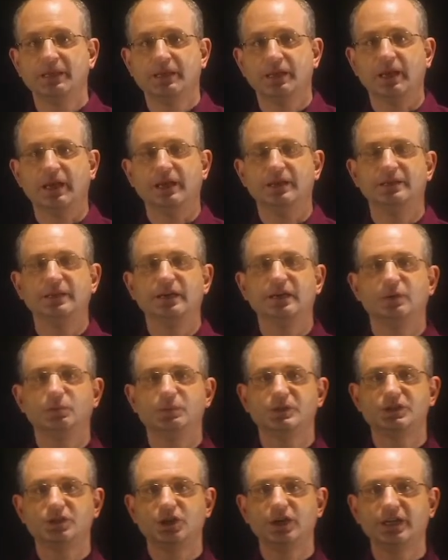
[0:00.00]
And
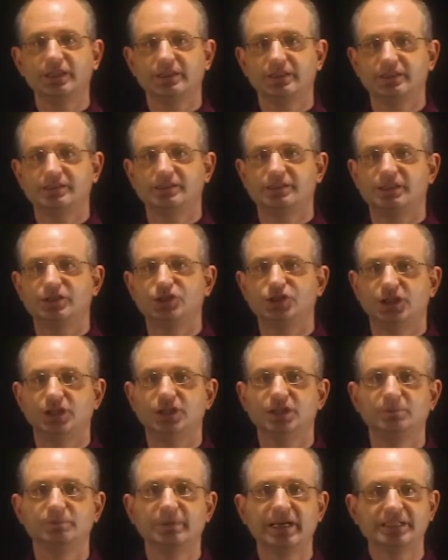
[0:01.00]
we saw that such
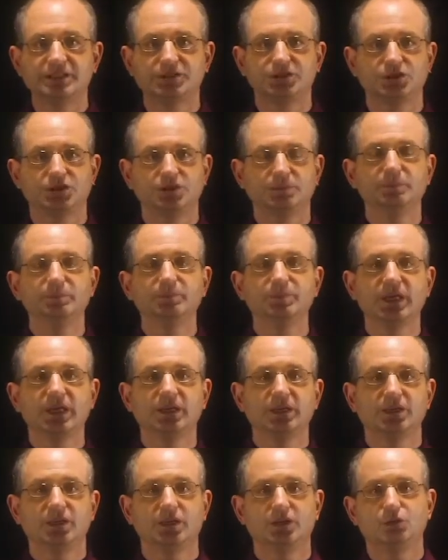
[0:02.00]
a mass term
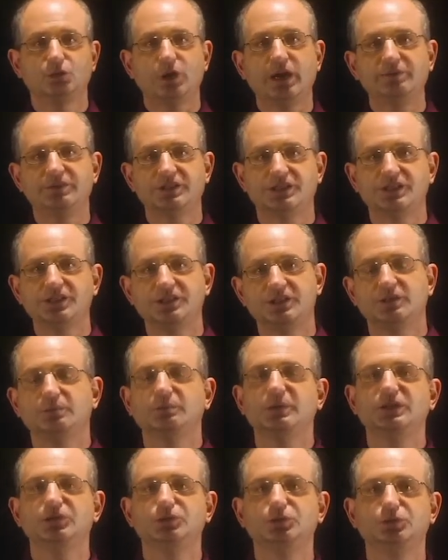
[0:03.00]
could drive the
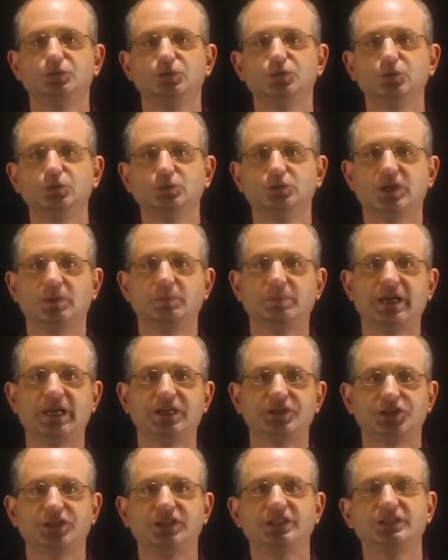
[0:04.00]
system into two
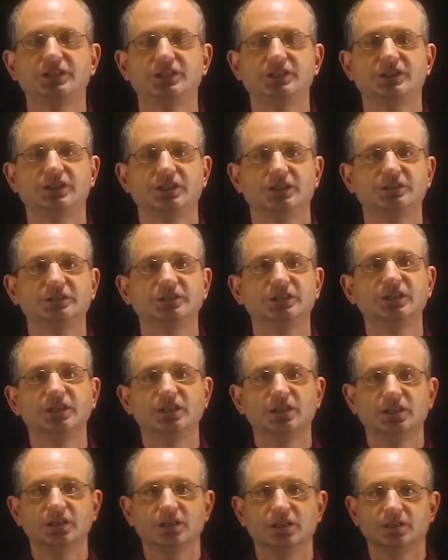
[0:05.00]
topologically distinct
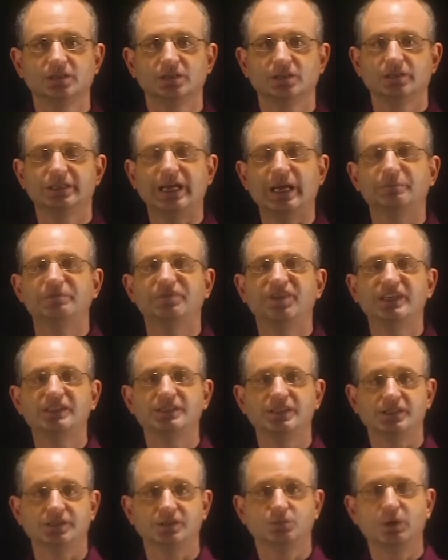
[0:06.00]
gap
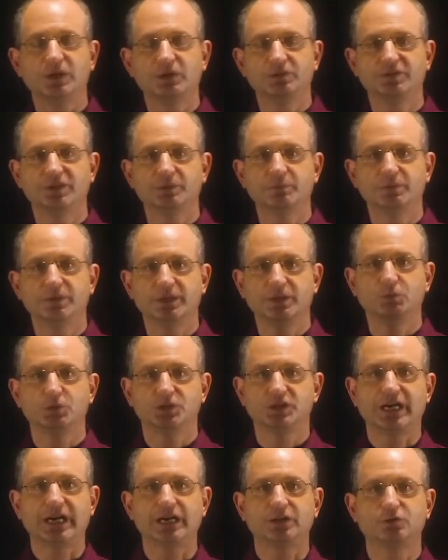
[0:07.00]
phases. One of them
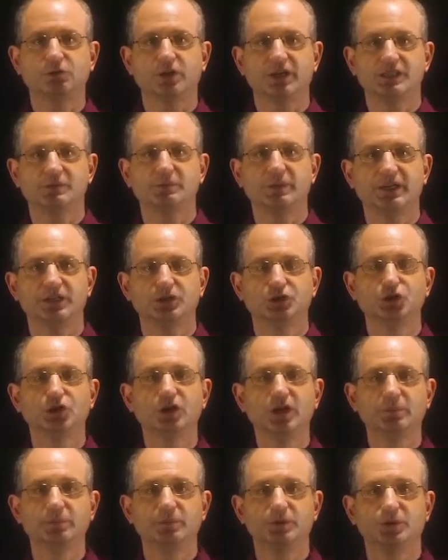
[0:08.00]
was characterized by a Chern
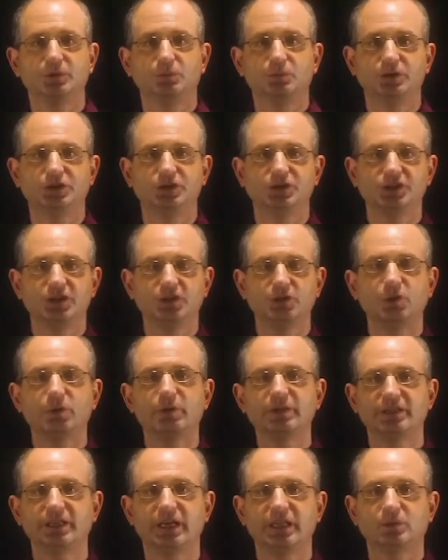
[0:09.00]
number, which is 0,
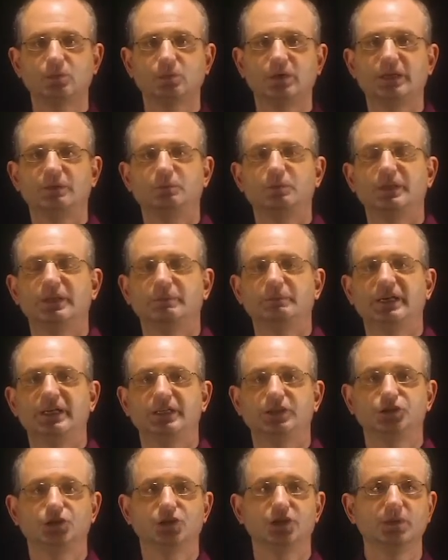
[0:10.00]
and the other one by
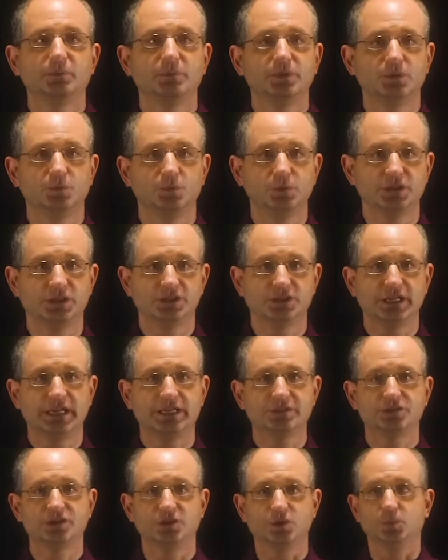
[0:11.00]
a Chern number, which is
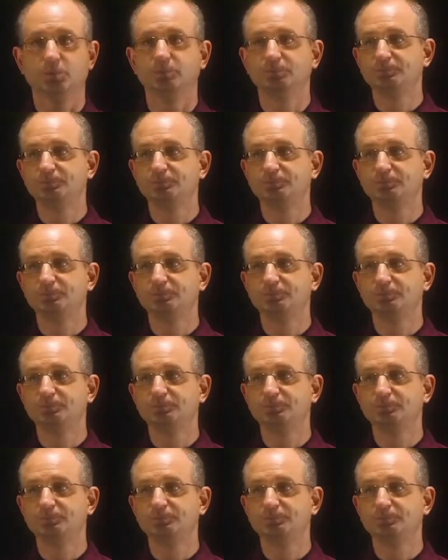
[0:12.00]
non-zero.